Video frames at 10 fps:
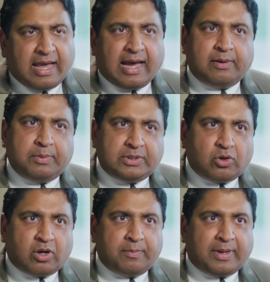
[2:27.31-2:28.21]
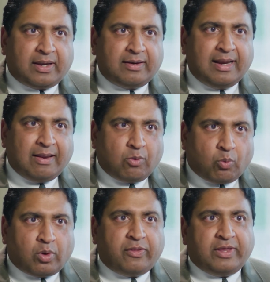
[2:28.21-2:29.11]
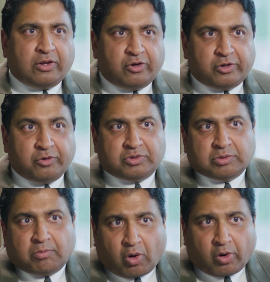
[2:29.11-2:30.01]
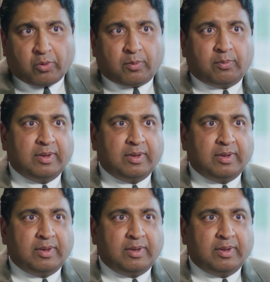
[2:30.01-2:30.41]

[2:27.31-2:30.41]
How do we talk about what are they going to do tomorrow?